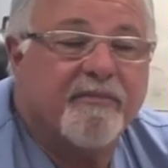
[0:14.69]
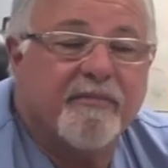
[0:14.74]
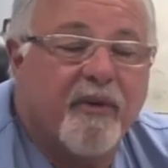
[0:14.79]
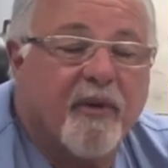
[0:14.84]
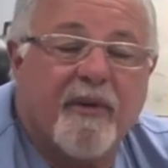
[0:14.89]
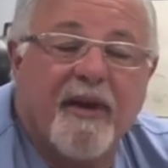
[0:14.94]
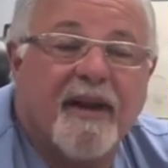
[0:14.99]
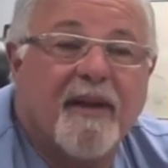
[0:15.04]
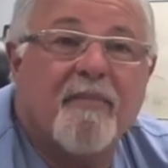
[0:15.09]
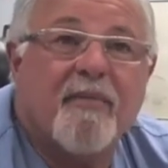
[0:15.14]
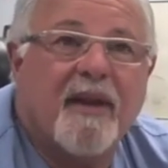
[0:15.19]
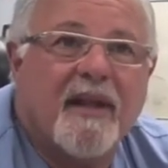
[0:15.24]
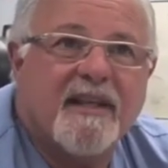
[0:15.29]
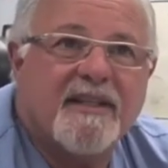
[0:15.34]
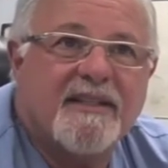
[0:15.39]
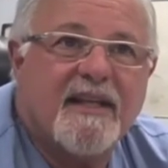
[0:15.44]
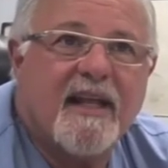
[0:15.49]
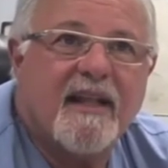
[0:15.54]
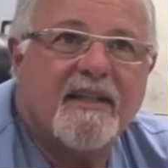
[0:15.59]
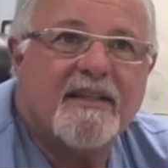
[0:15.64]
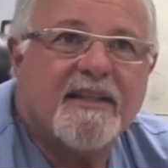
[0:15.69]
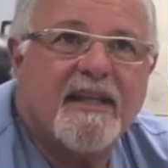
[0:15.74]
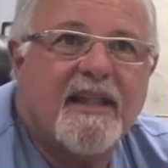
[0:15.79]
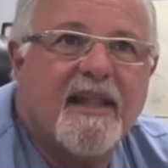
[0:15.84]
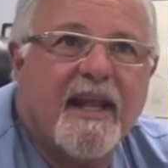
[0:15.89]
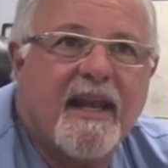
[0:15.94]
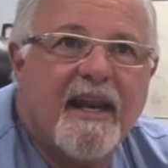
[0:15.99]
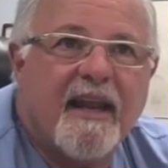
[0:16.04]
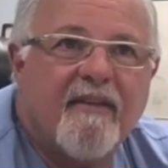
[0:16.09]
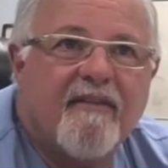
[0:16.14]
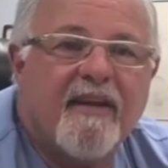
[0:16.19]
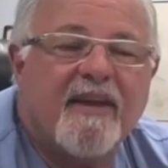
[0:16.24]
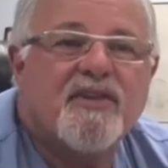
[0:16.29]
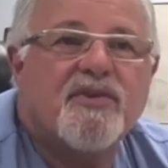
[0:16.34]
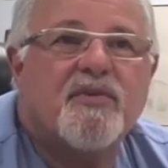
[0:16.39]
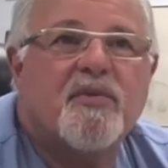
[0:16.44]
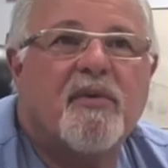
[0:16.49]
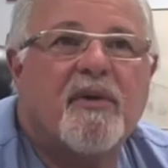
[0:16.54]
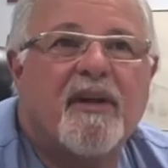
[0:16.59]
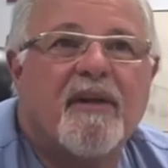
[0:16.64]
or any place else, and then it
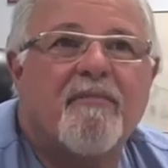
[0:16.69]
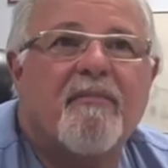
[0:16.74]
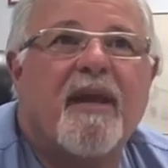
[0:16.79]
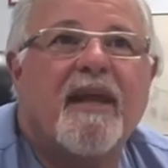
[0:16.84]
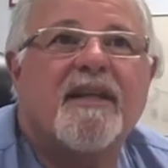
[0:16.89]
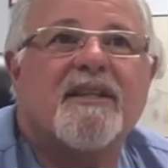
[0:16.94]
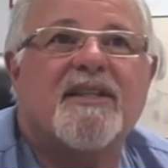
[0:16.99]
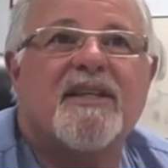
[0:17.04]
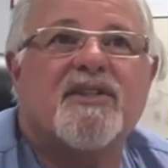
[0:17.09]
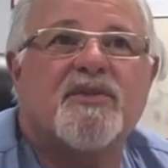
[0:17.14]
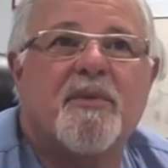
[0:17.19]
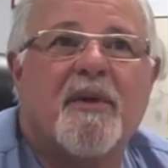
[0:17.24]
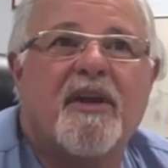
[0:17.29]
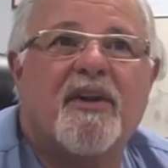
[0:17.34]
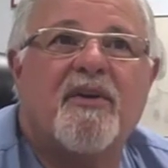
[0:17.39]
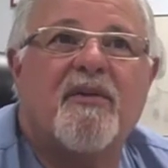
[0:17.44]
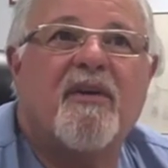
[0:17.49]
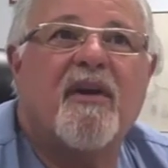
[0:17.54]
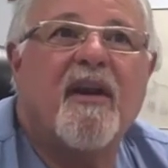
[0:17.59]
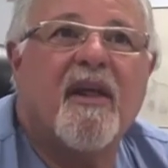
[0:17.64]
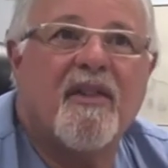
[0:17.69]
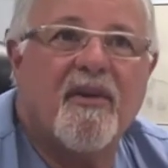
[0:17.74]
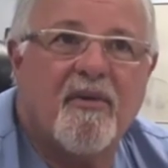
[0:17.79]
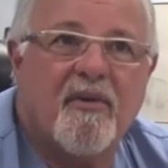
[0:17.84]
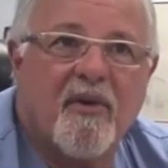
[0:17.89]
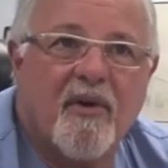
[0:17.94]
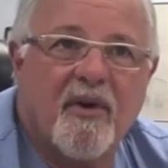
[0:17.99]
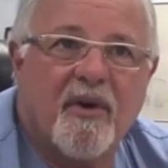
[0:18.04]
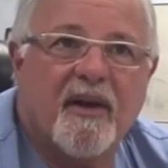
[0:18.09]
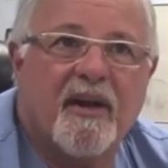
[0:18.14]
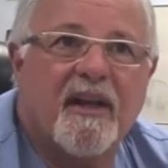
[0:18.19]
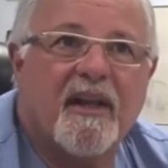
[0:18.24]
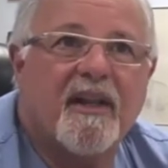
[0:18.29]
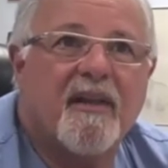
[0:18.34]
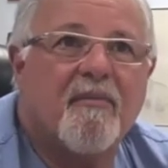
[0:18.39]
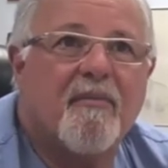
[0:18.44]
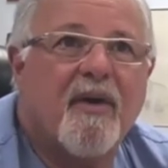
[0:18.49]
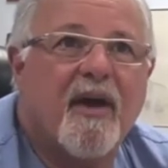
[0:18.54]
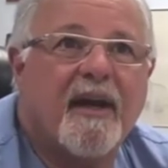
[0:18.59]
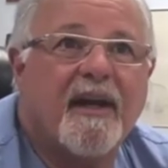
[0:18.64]
eventually makes its way to another organ in
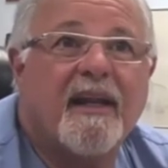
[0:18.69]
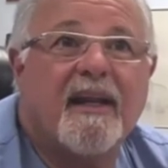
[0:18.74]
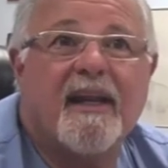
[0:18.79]
the body,